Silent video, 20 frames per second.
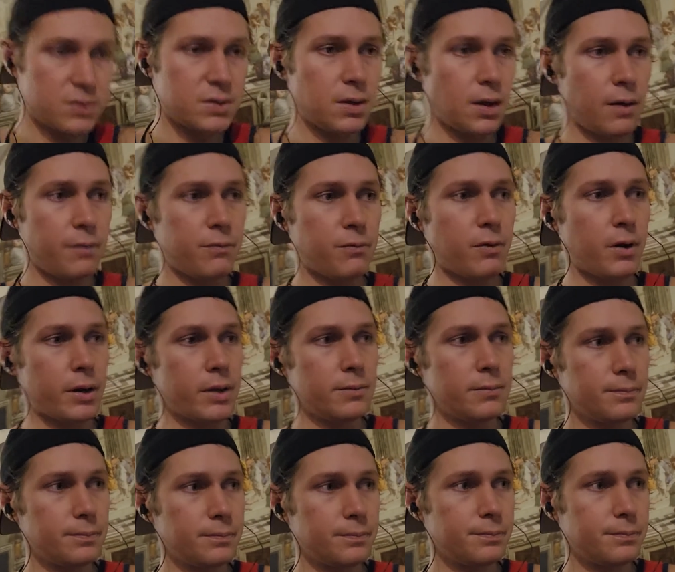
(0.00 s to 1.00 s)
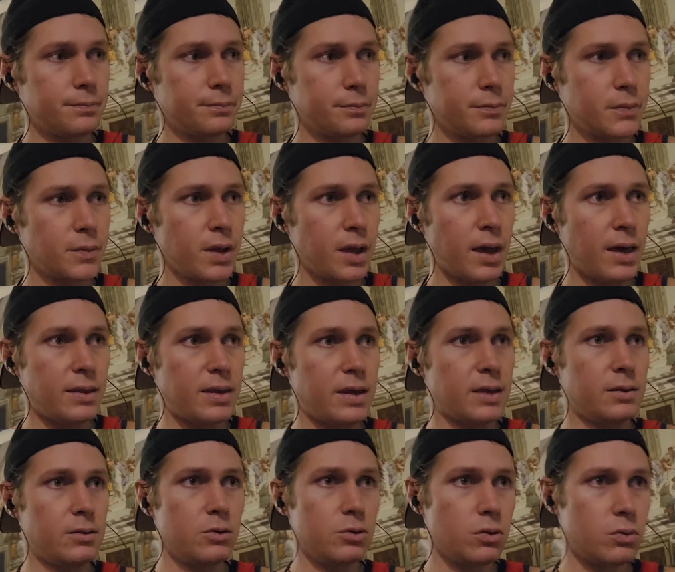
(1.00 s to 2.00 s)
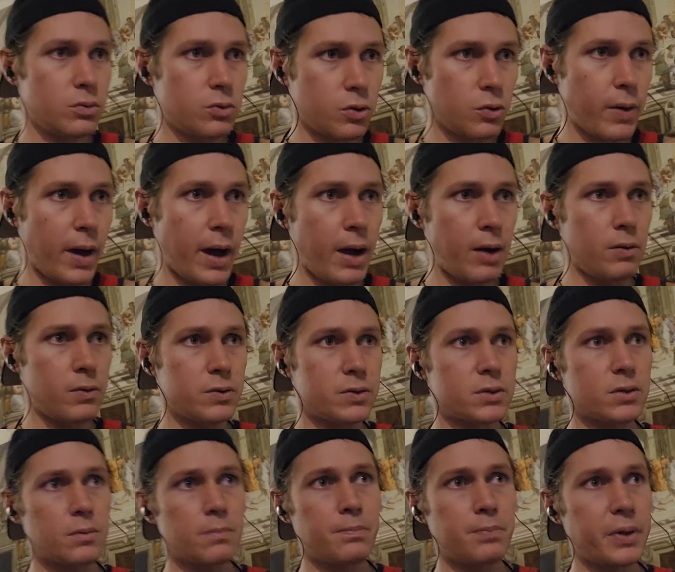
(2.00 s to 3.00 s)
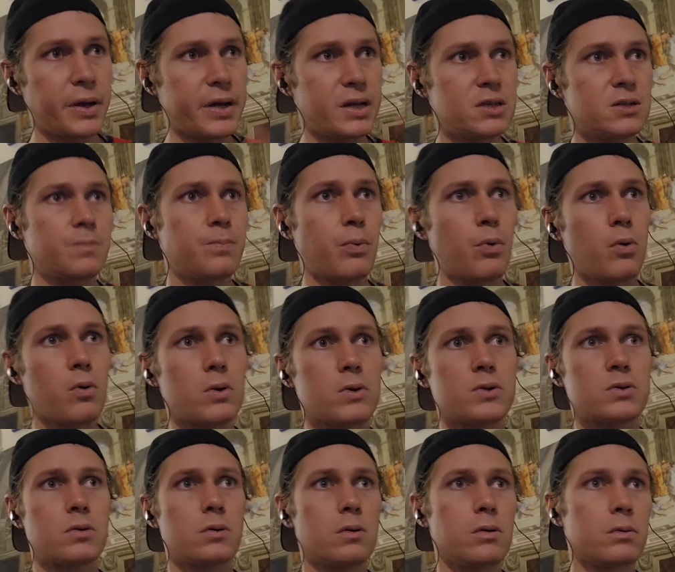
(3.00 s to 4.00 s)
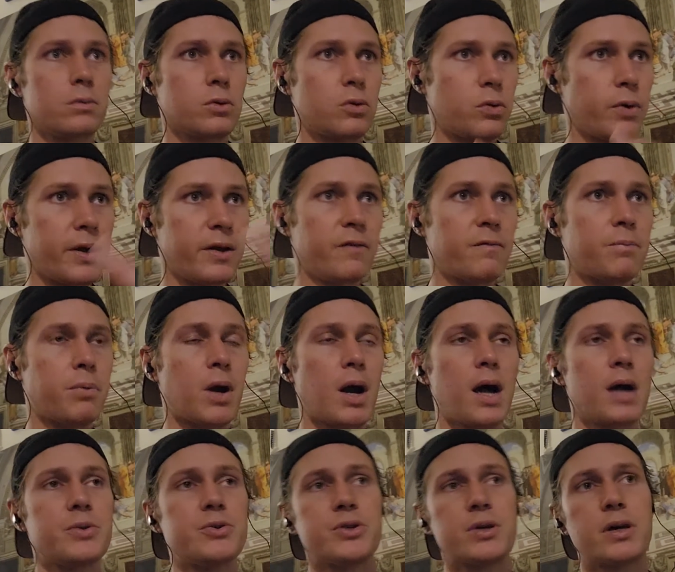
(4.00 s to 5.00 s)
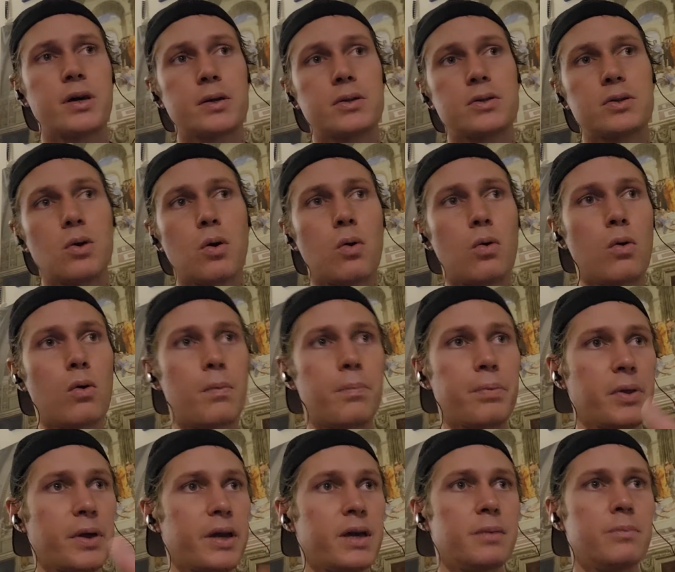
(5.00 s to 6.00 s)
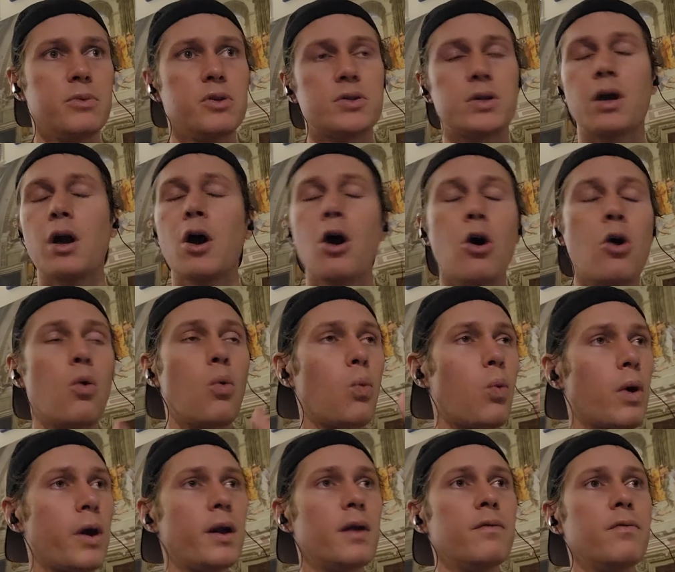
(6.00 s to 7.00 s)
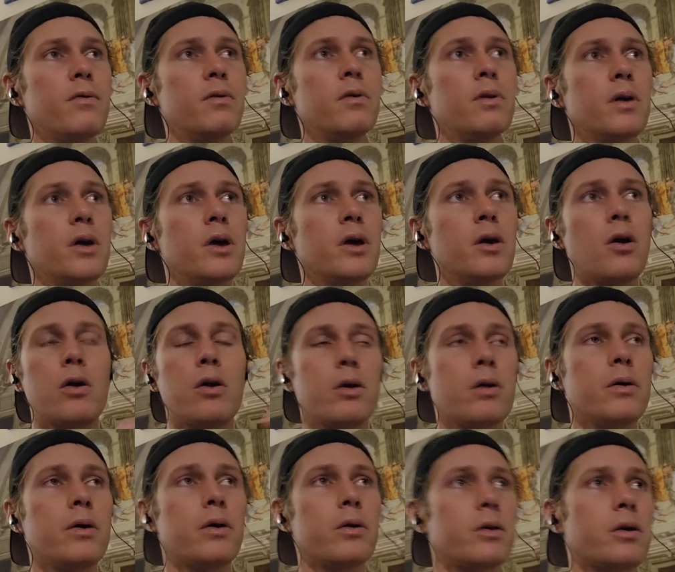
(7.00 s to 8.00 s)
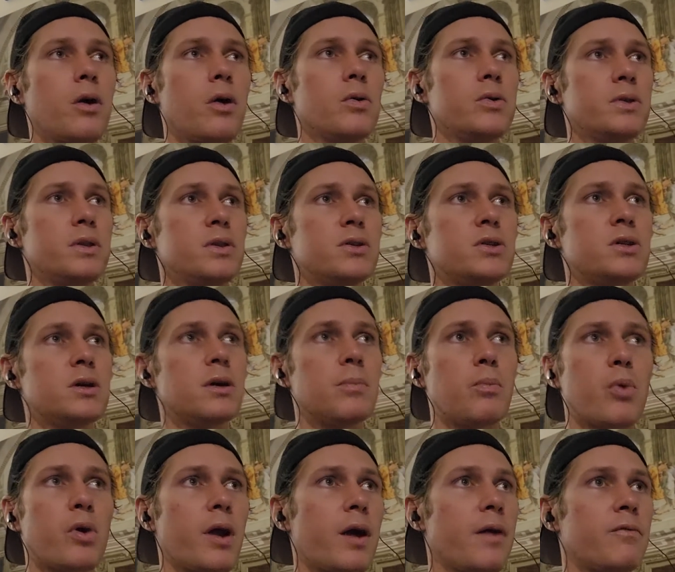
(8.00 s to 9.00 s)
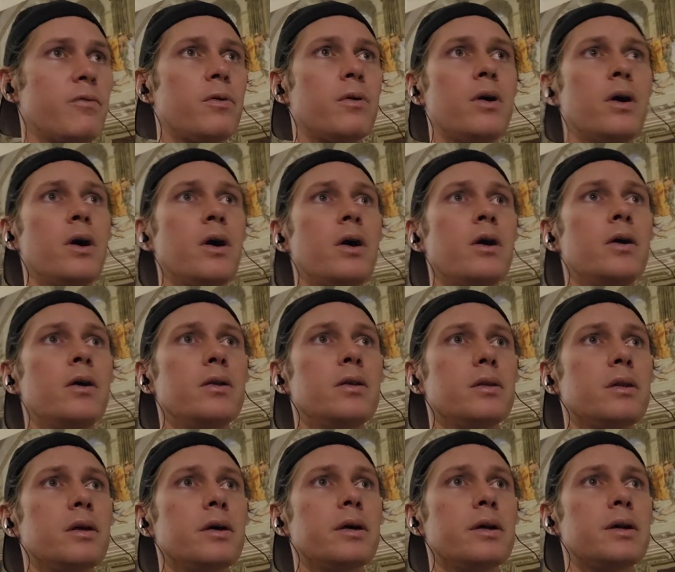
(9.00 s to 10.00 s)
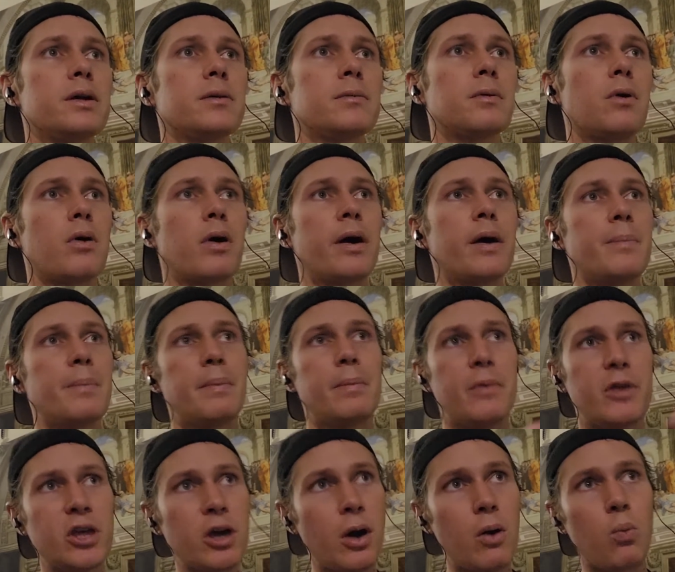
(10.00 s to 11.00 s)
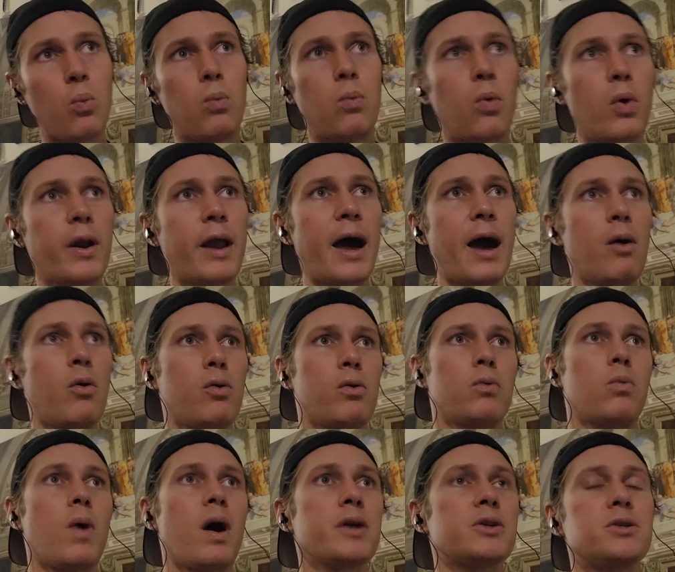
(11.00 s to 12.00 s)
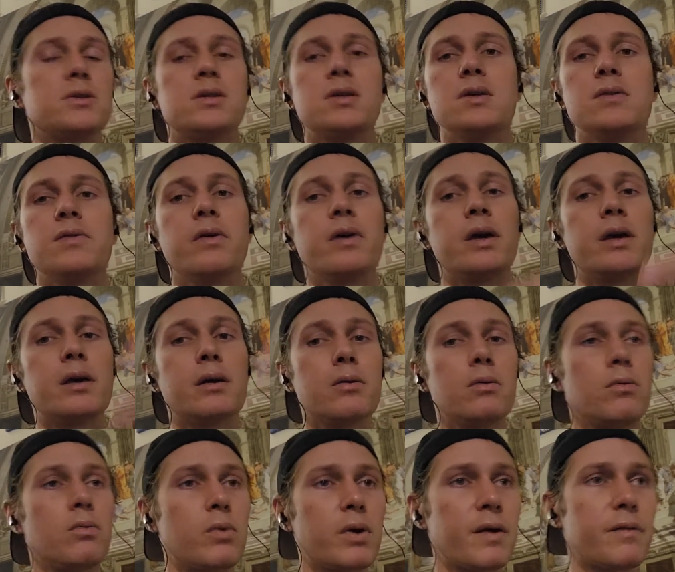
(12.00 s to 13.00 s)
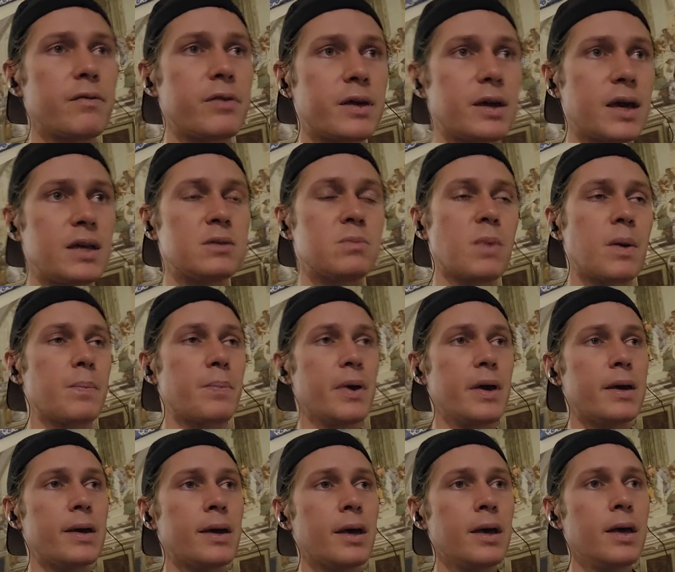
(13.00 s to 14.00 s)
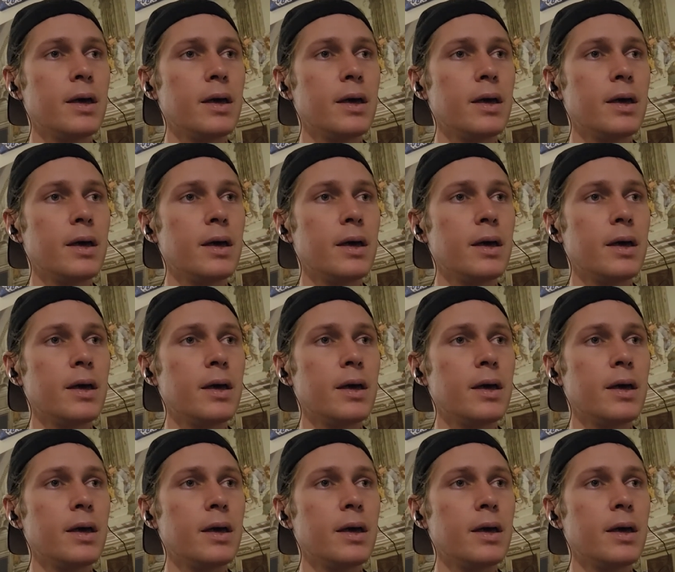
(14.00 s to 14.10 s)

stuff, right? And then you do 2 hours of playing sports or creative projects or playing music, whatever, or going to the gym, whatever. Like, and 1 hour watching TV, whatever the case may be,